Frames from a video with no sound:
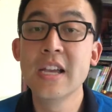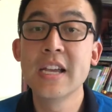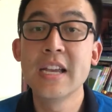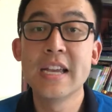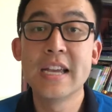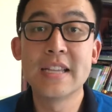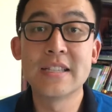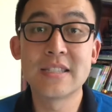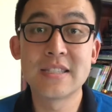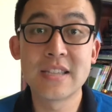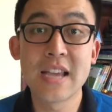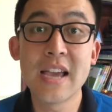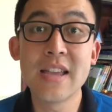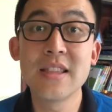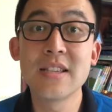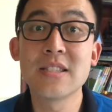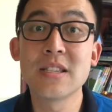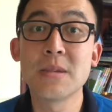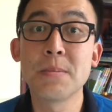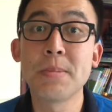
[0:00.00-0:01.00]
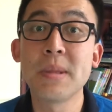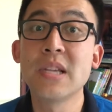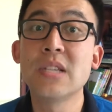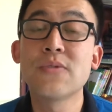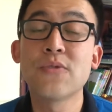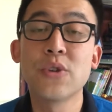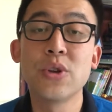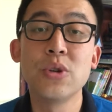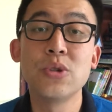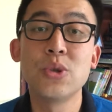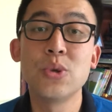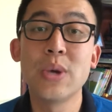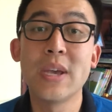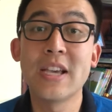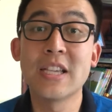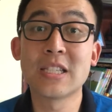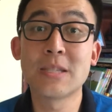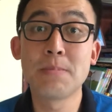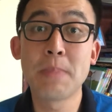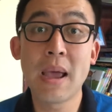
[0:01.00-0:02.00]
Instead, this is a place for you to
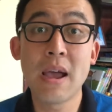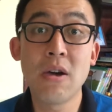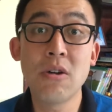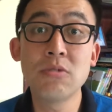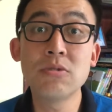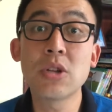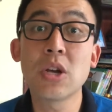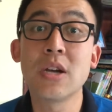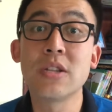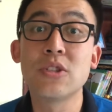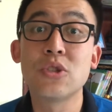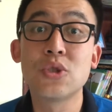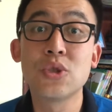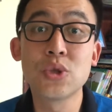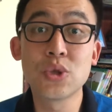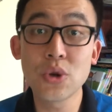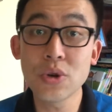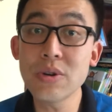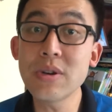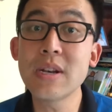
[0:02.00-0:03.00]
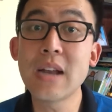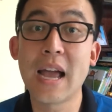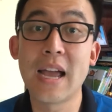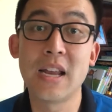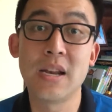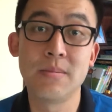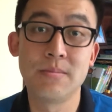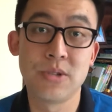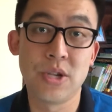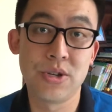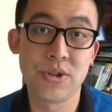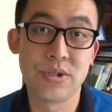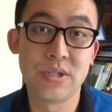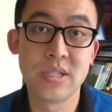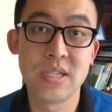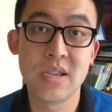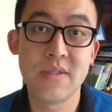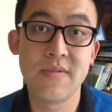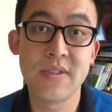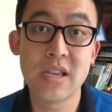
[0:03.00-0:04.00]
expound on certain items on your
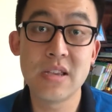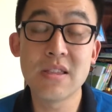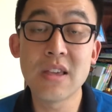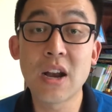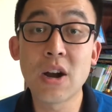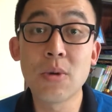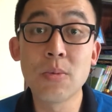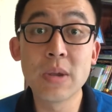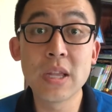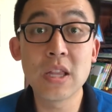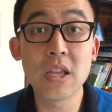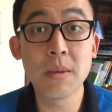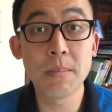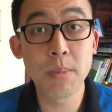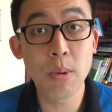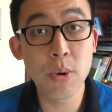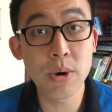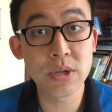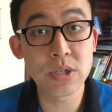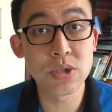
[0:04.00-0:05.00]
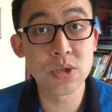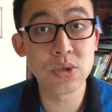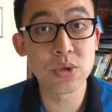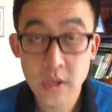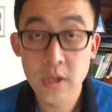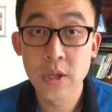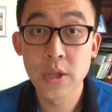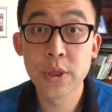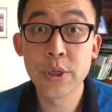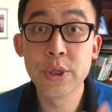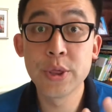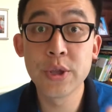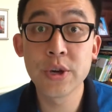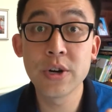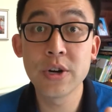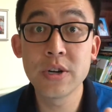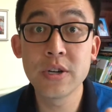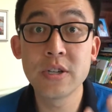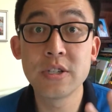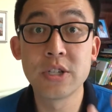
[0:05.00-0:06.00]
CV that are really important to you.
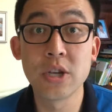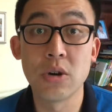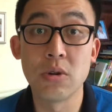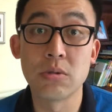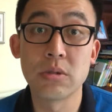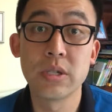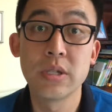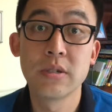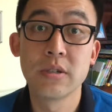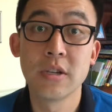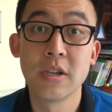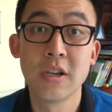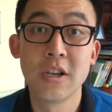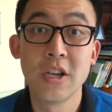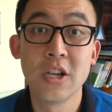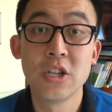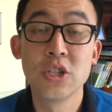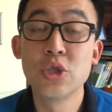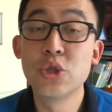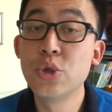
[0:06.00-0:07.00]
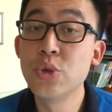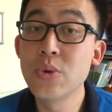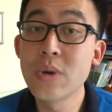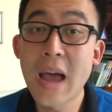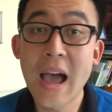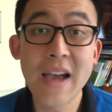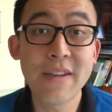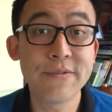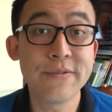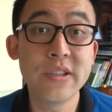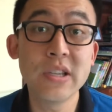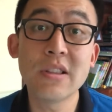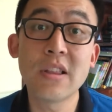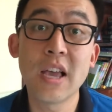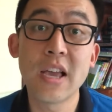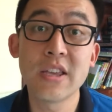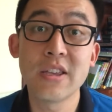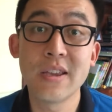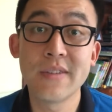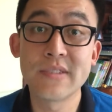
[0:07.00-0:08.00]
Third don't. Do not feel
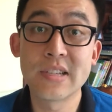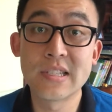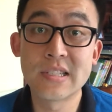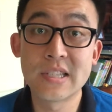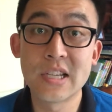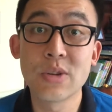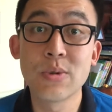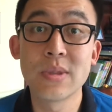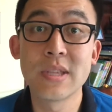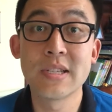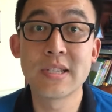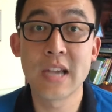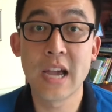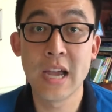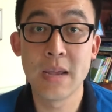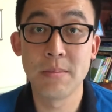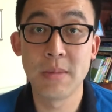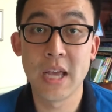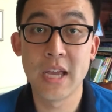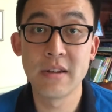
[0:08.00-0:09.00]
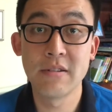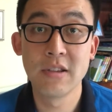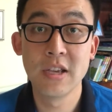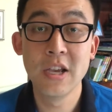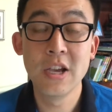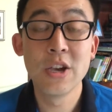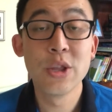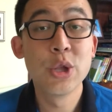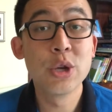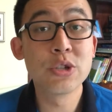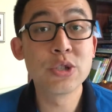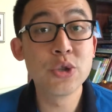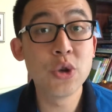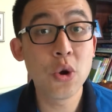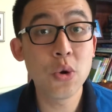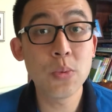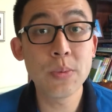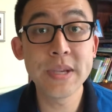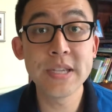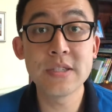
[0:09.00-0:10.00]
like you have to stick with a timeline. There's
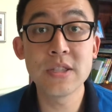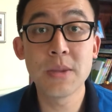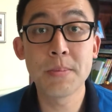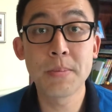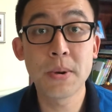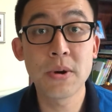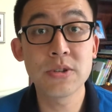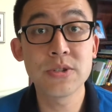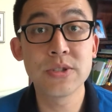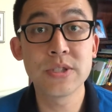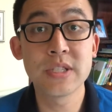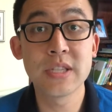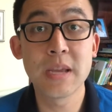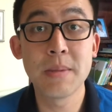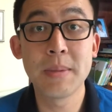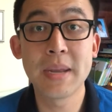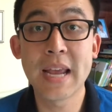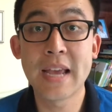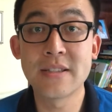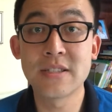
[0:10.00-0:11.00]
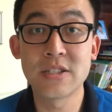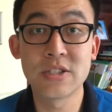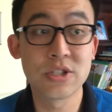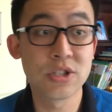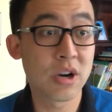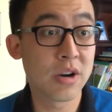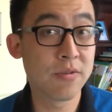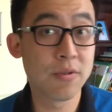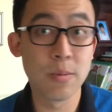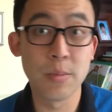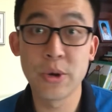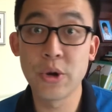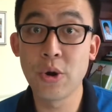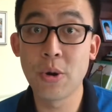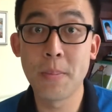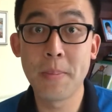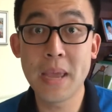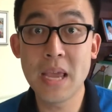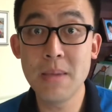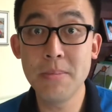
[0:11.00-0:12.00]
no reason the personal statement has to start from when you're
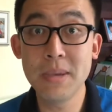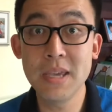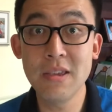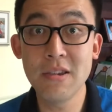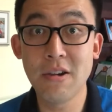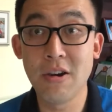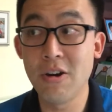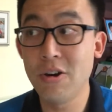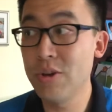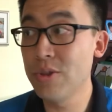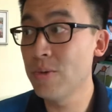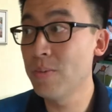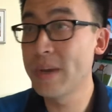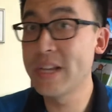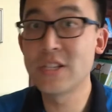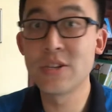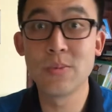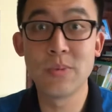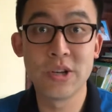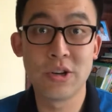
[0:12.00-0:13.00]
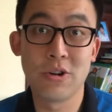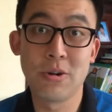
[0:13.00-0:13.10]
a baby all the way to when you're